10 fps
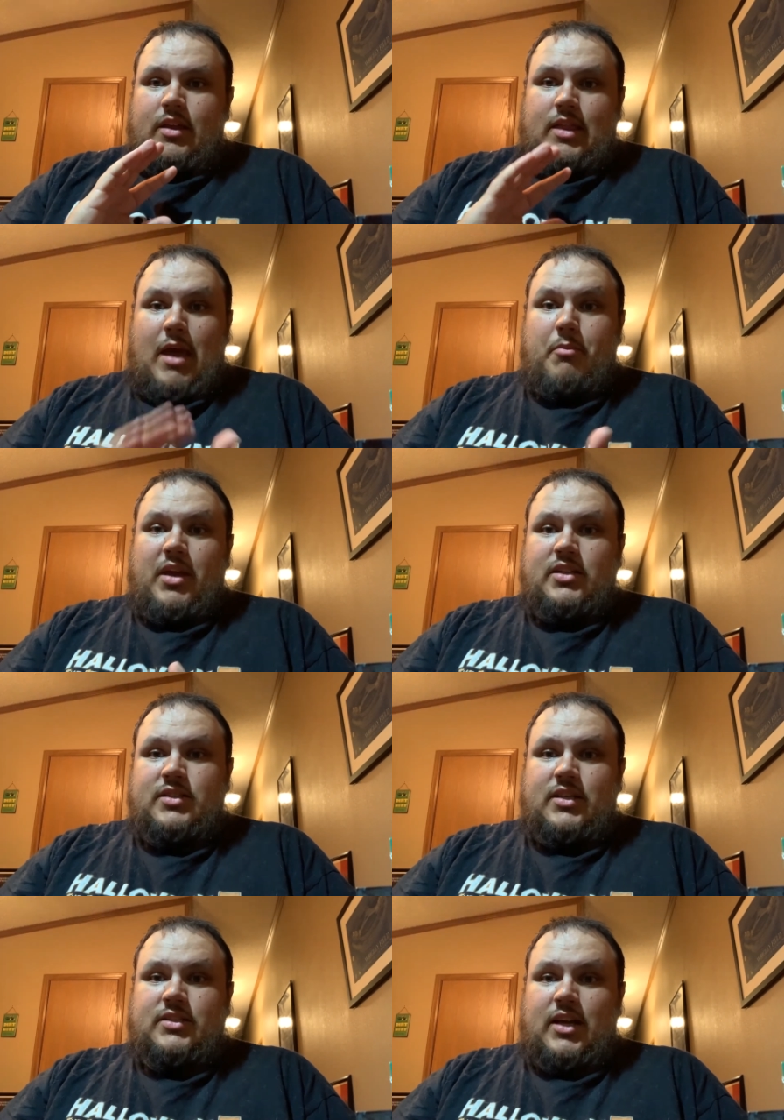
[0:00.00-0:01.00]
that means
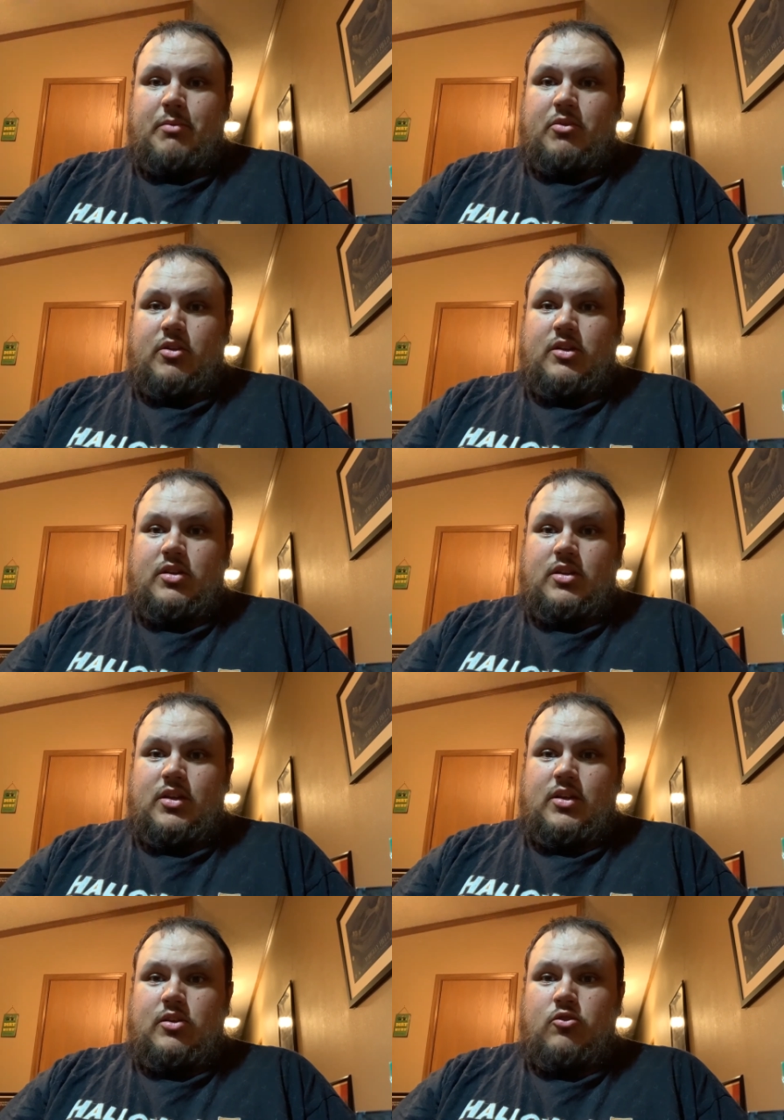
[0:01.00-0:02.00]
that it's time to look at
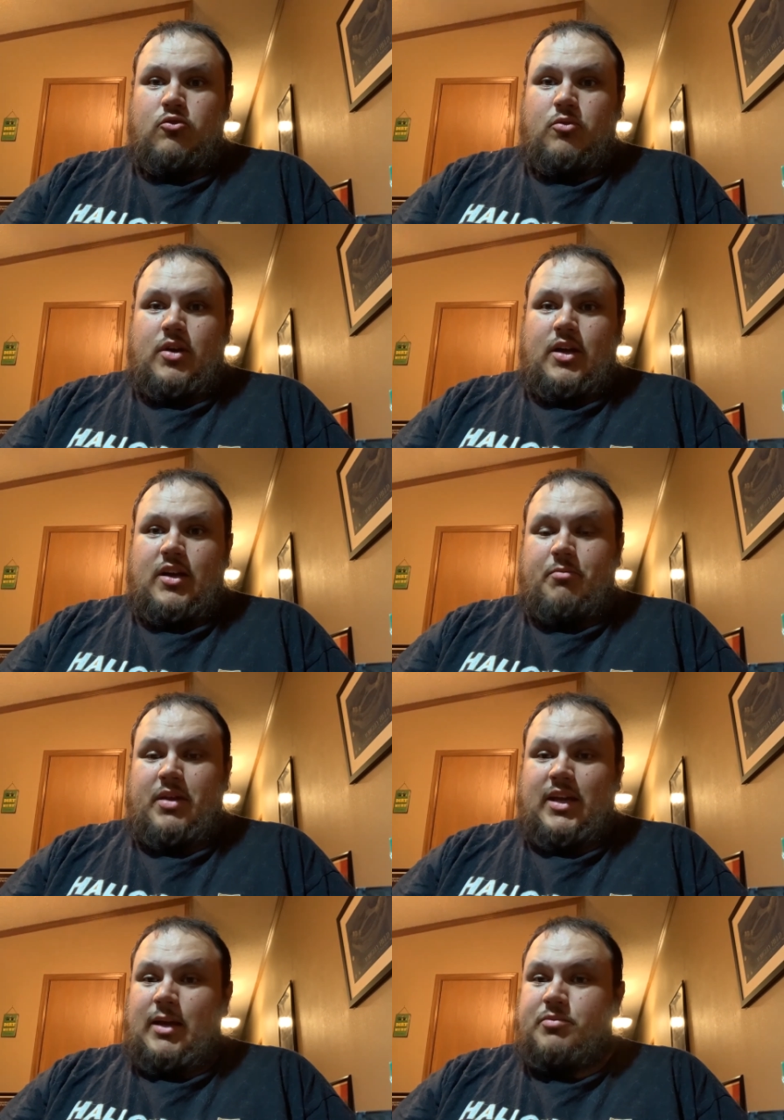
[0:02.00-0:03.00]
the new uh,
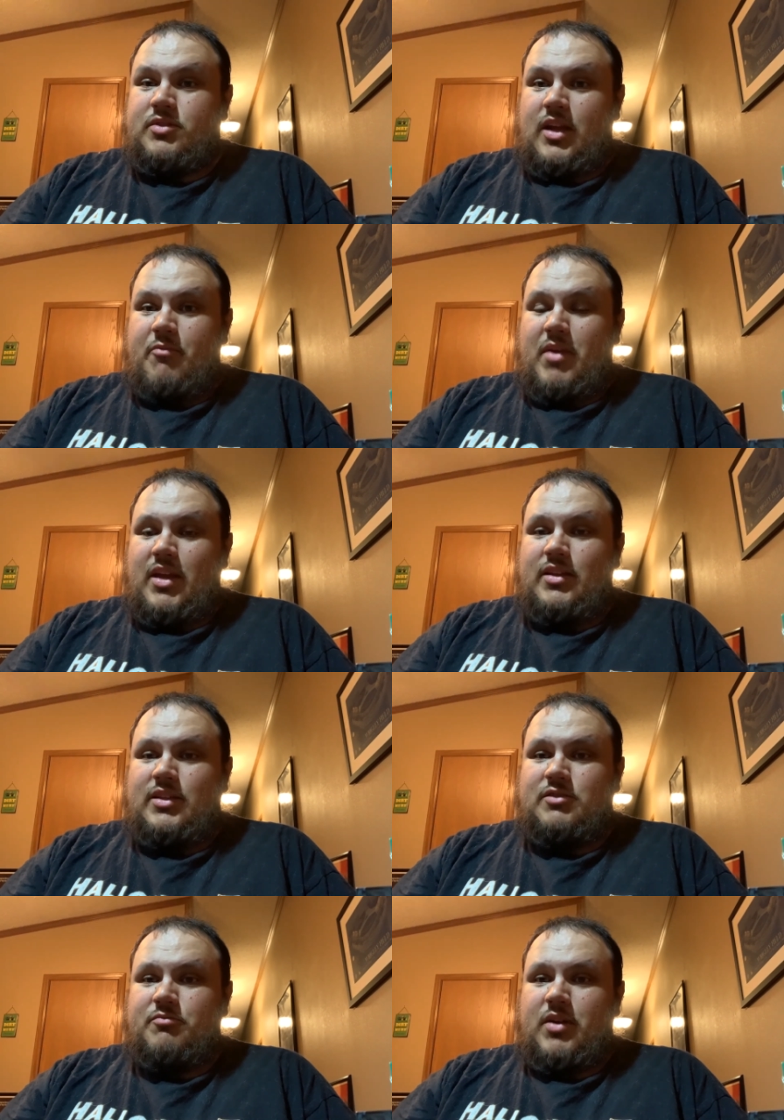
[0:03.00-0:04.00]
pickups I made
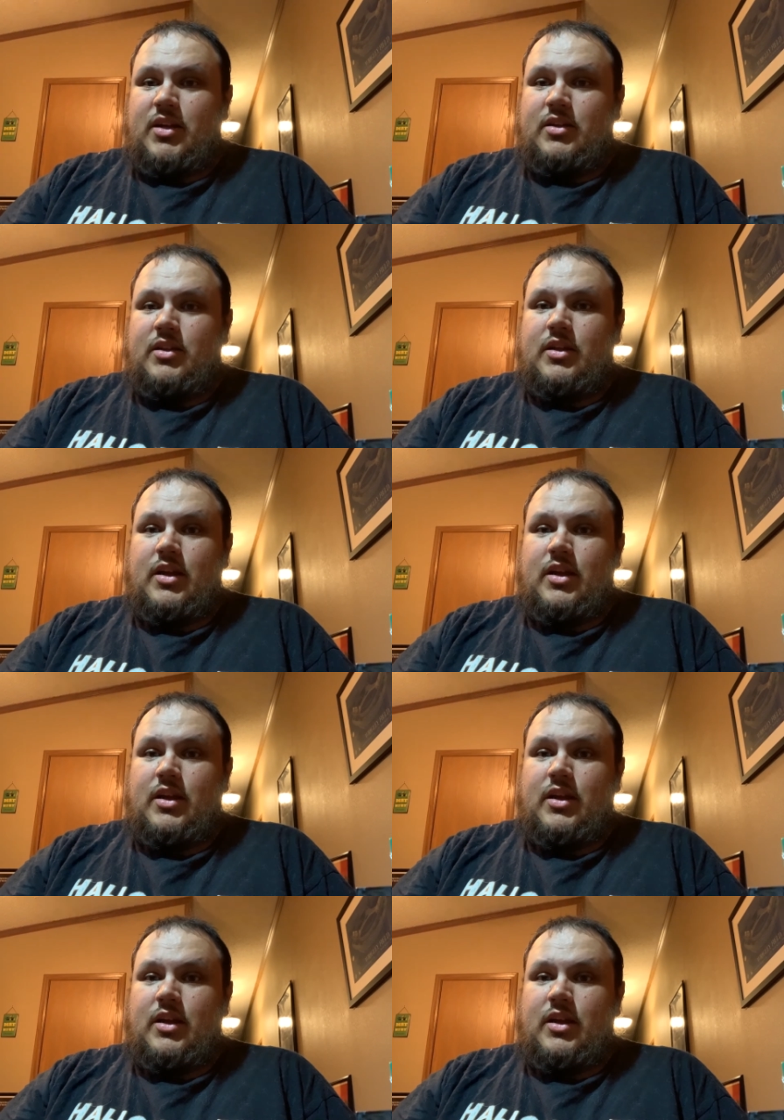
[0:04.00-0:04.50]
this month.